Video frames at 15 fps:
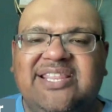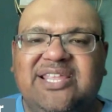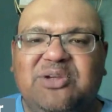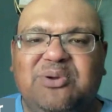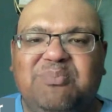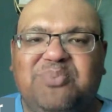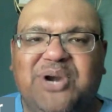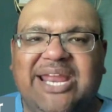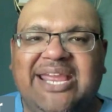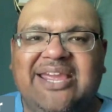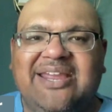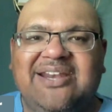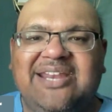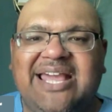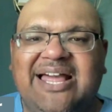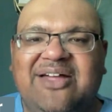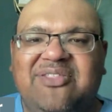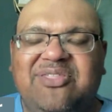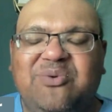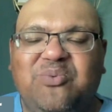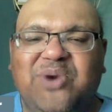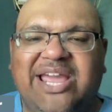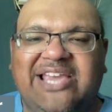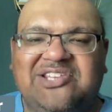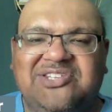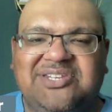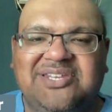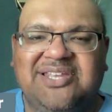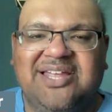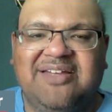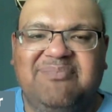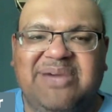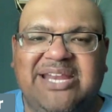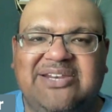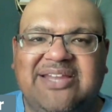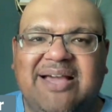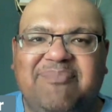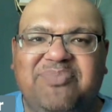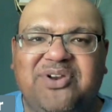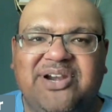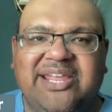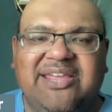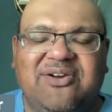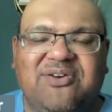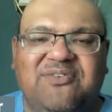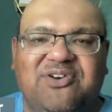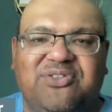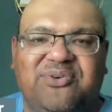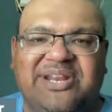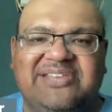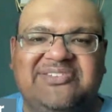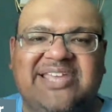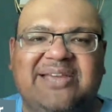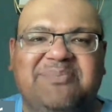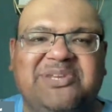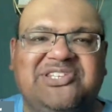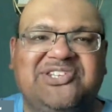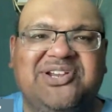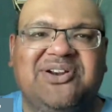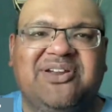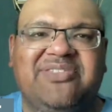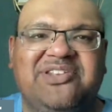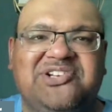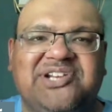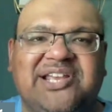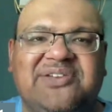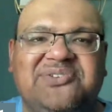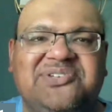Then we'll break down the rest of my top 30 over three segments here on the show.